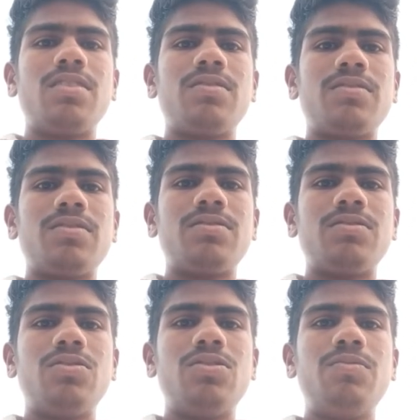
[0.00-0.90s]
Good
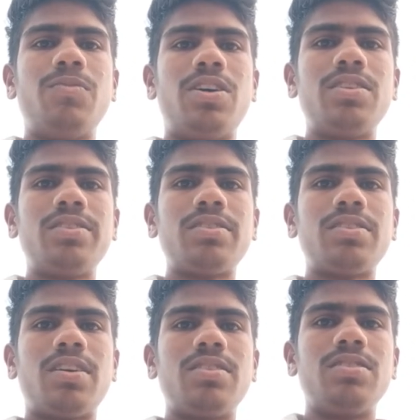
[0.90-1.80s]
morning, sir. This is
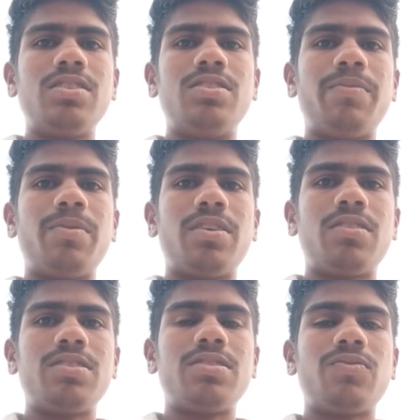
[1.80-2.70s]
Jay Prakash
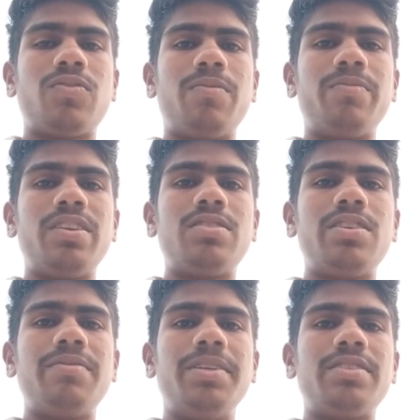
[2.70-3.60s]
from ECB
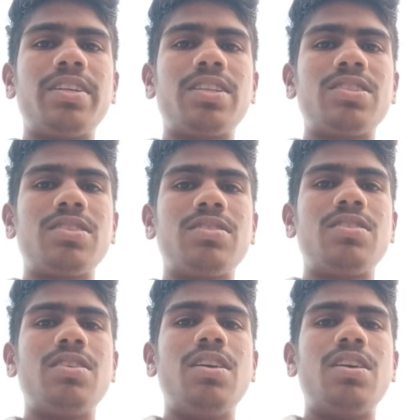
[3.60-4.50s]
section.
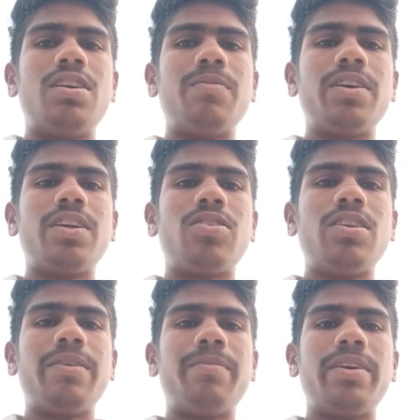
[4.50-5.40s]
My roll number
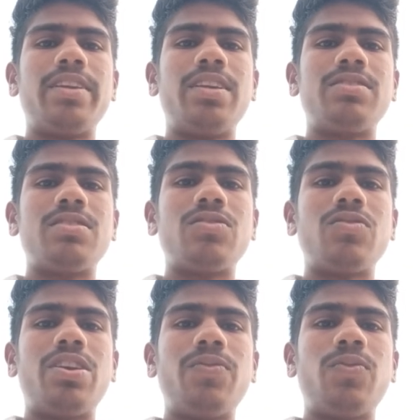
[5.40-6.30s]
is
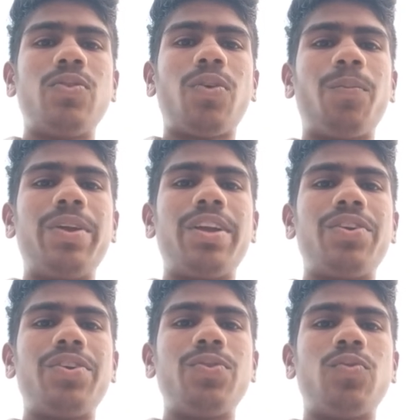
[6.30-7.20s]

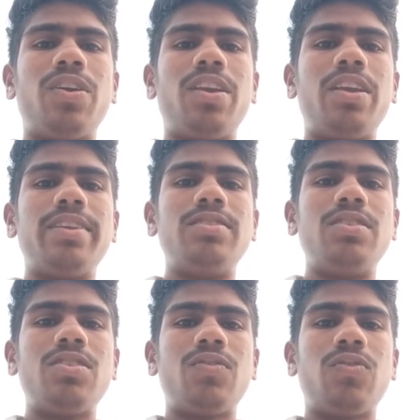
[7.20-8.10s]

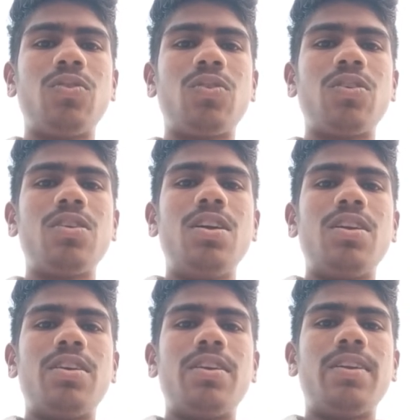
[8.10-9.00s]

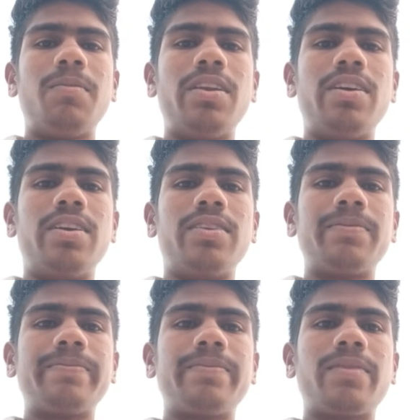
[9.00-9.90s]
24BQ1A0499.
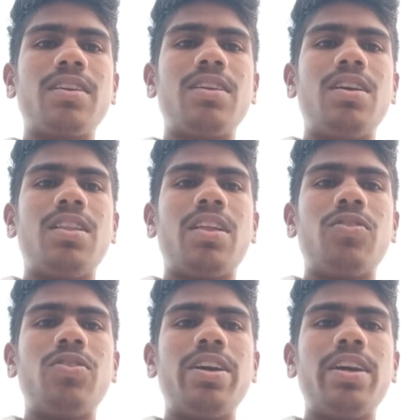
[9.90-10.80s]

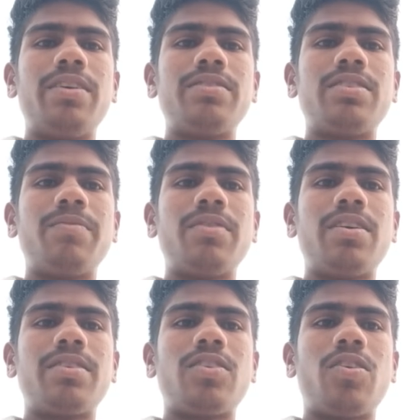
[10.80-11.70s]
Today's seminar
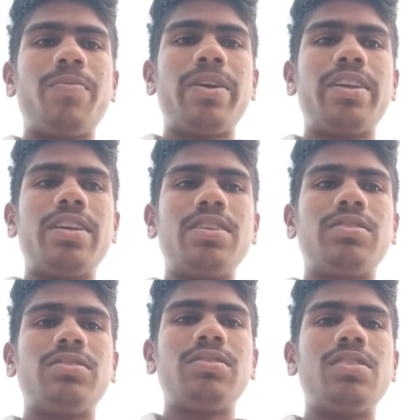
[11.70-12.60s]
topic is
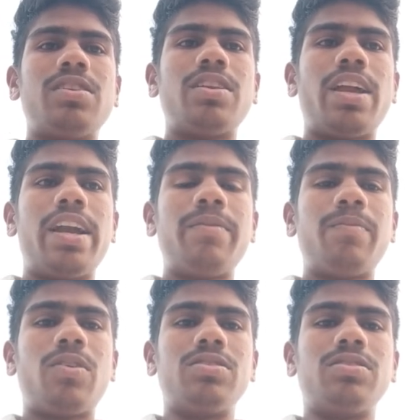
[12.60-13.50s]
random
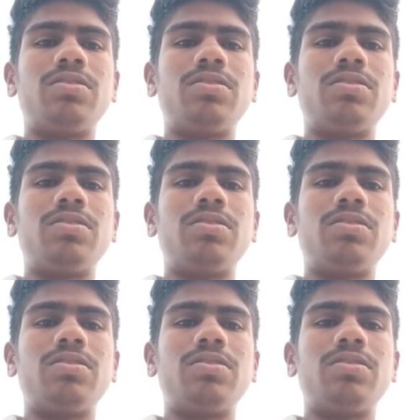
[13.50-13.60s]
process.